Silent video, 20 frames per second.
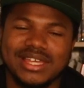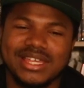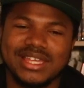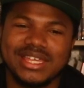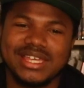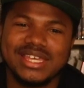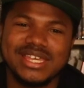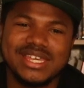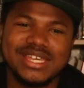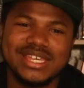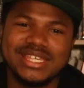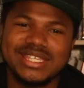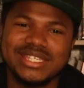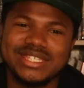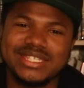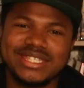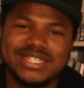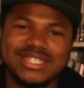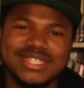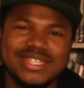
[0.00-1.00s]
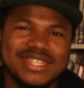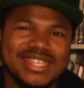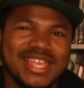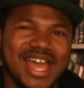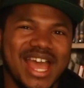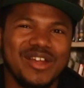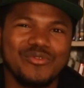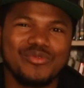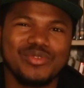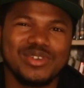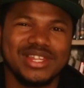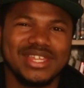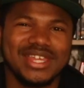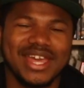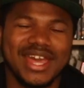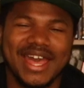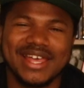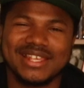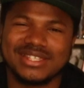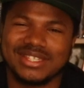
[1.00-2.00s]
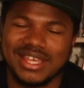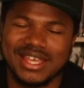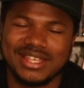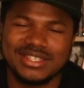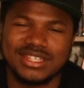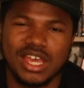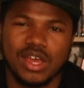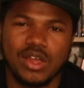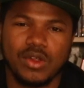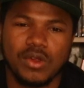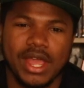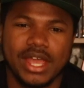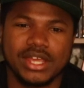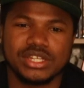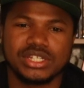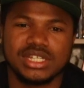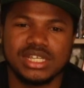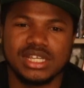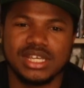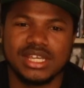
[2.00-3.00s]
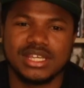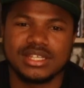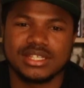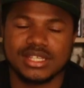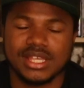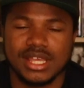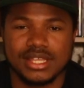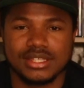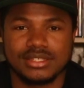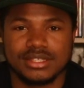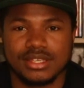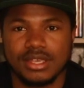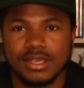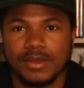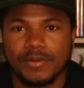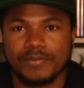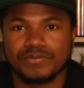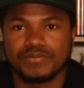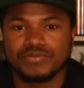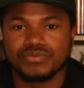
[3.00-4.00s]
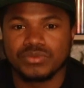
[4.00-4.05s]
he's not really as into her as she is into him.